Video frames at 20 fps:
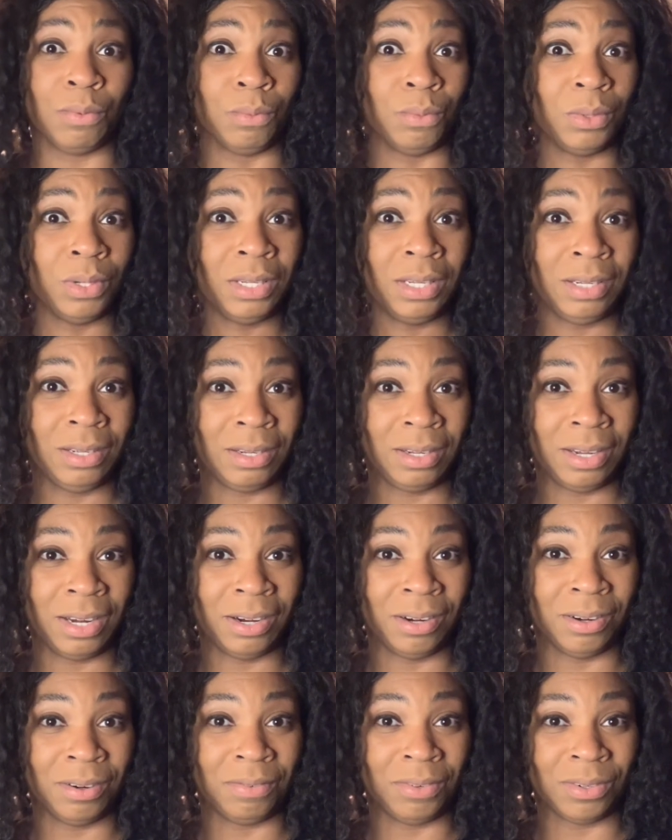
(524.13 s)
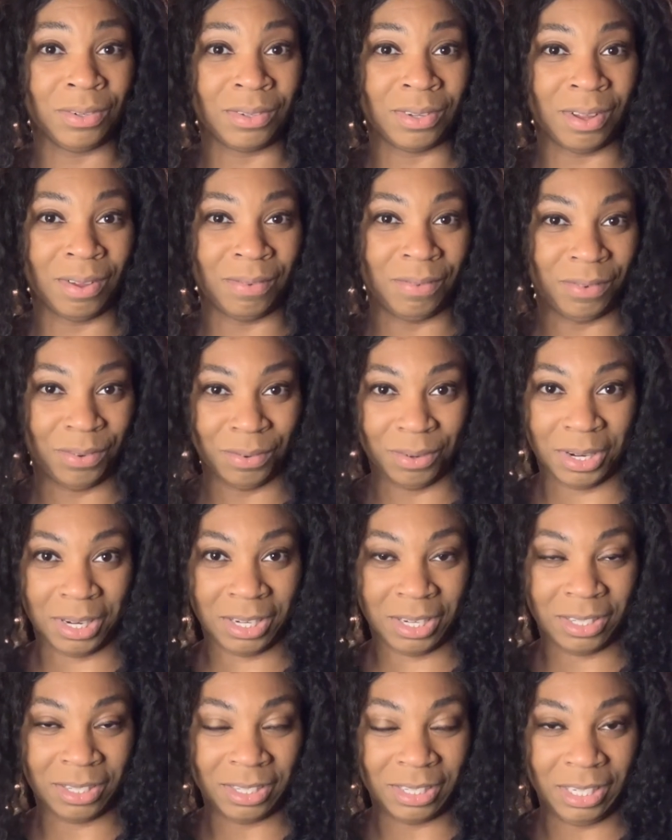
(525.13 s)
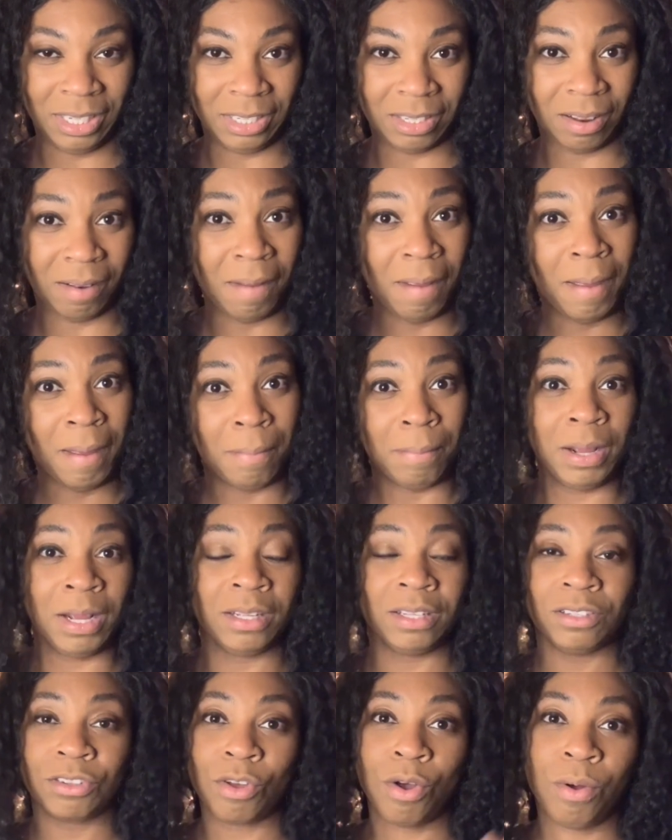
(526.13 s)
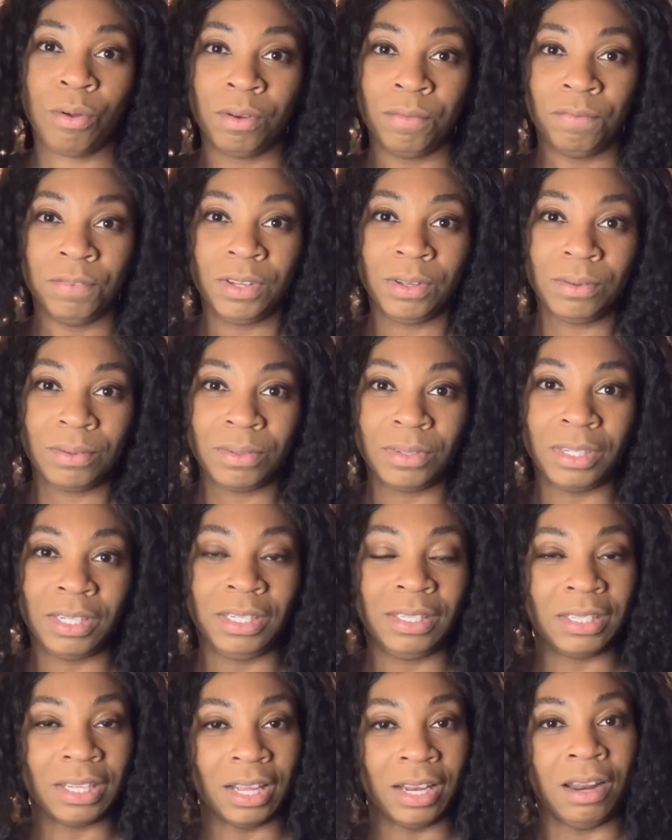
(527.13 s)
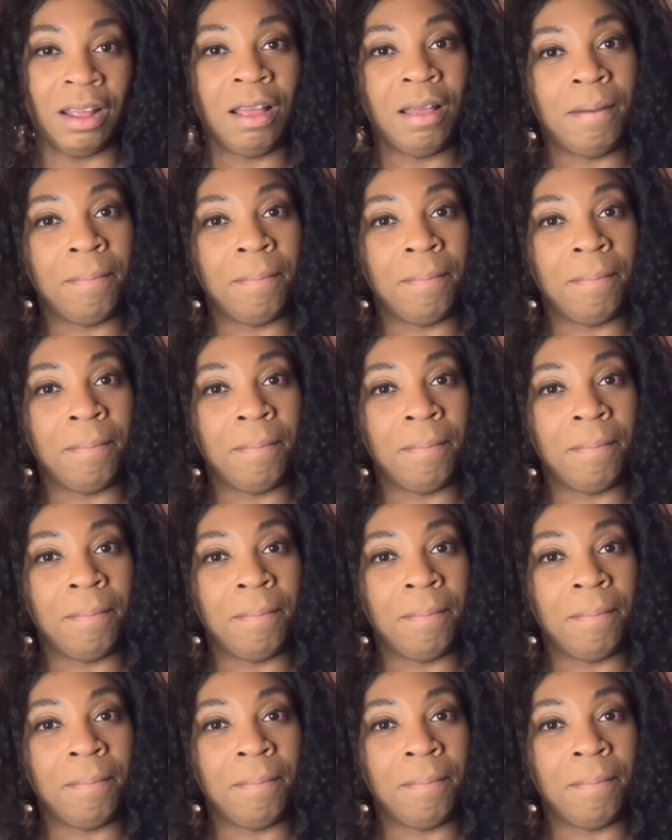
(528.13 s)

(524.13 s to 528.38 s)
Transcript: really good care of yourself during this season because it's cold and flu season.